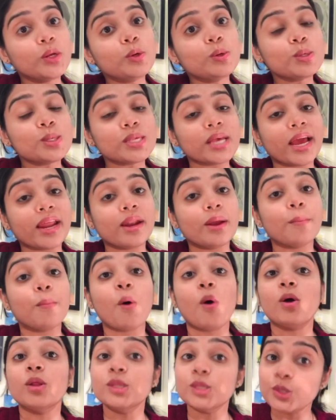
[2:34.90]
to sign up
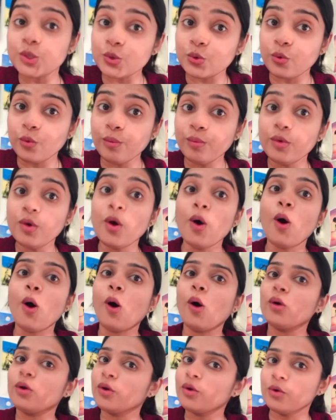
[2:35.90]
on Zoom
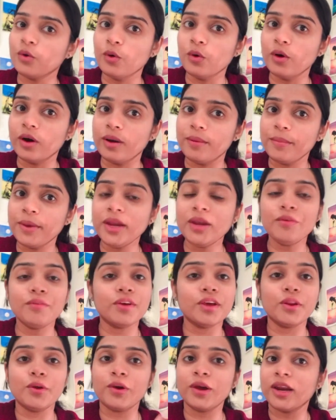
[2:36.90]
or on Google Meet
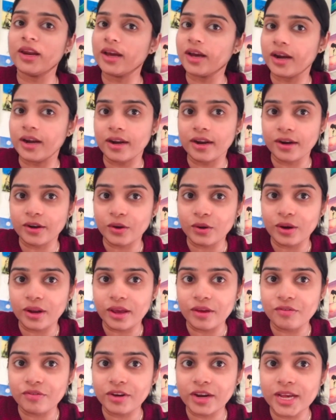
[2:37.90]
where you can conduct your
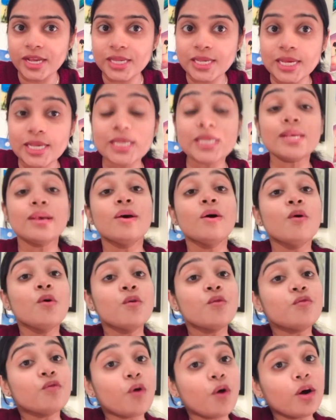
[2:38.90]
live classes.
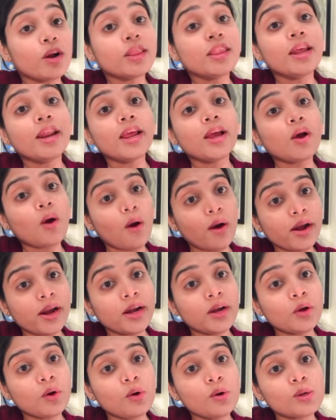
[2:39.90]
For the
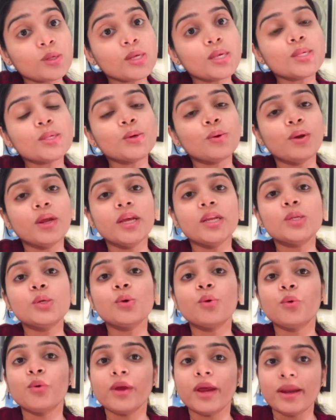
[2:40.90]
recorded courses, you need
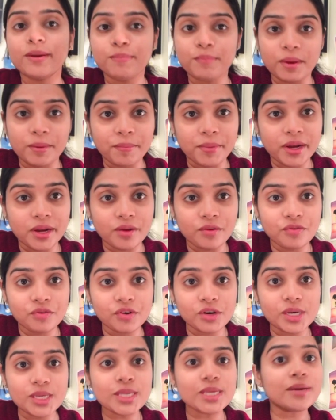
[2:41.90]
to create PPT
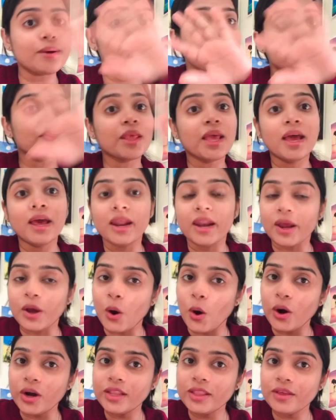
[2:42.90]
first,
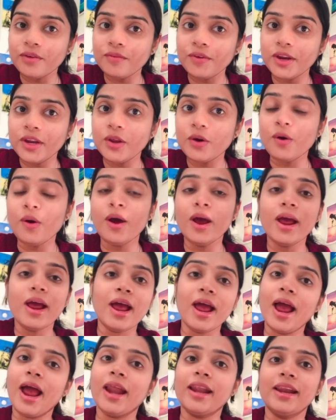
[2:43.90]
record the video,
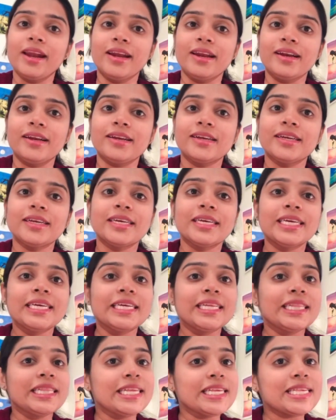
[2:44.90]
edit it.
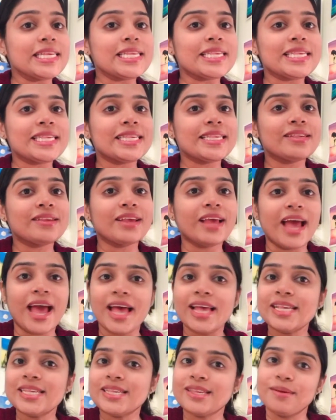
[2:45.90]
This is
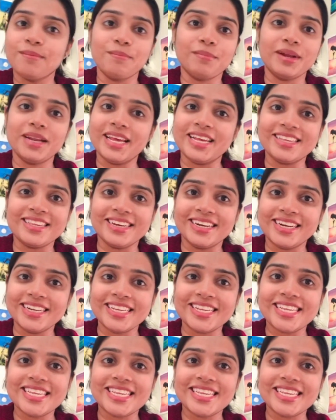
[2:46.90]
as simple as it is.